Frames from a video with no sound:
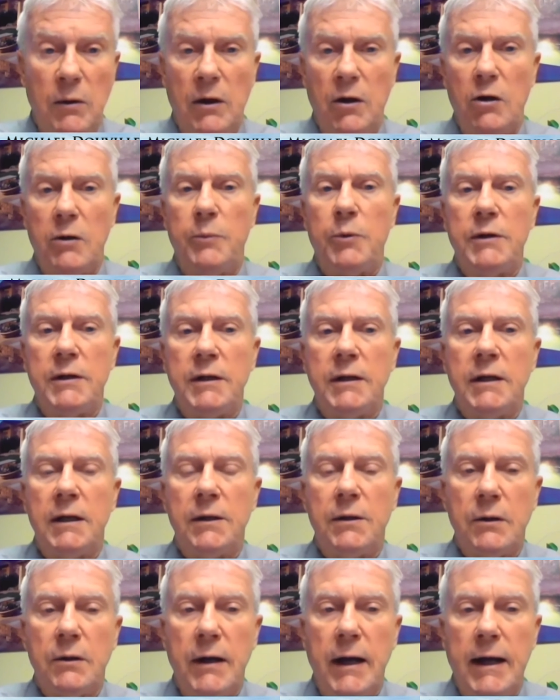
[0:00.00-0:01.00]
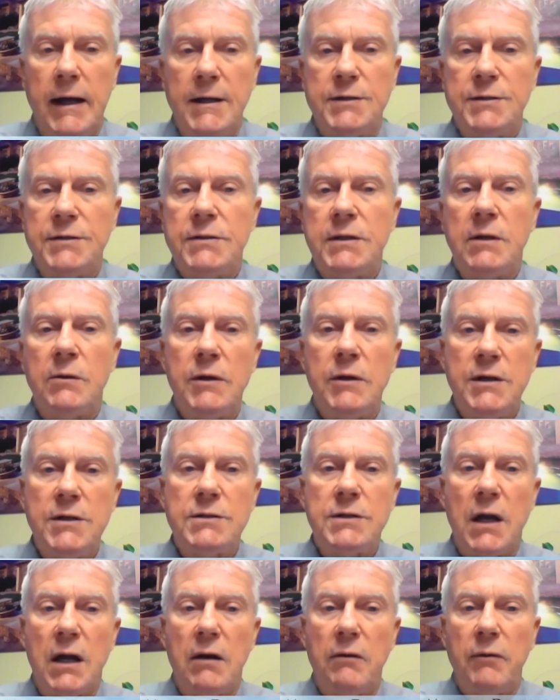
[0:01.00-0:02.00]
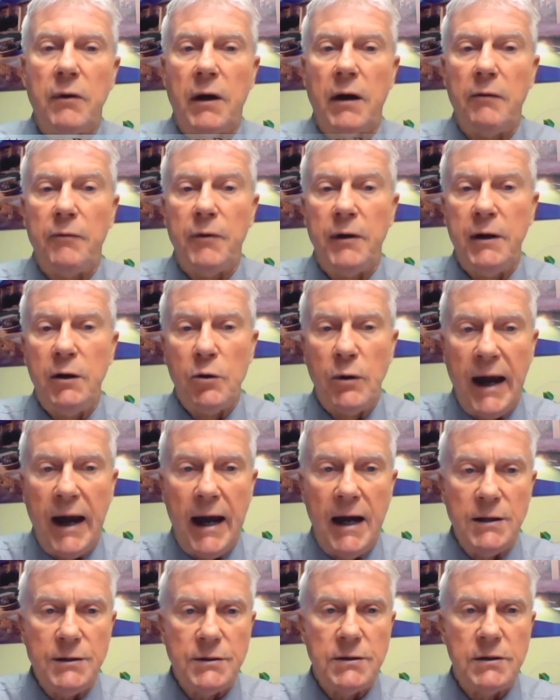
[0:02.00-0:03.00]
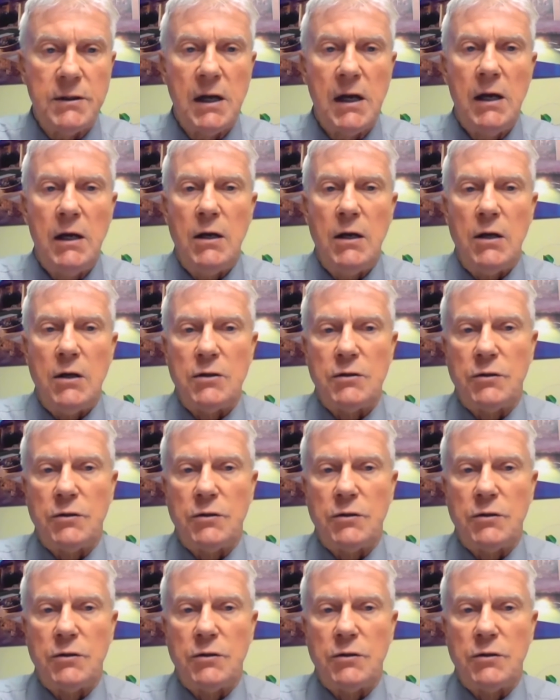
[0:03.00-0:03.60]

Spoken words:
I'm going to put together a series of video casts.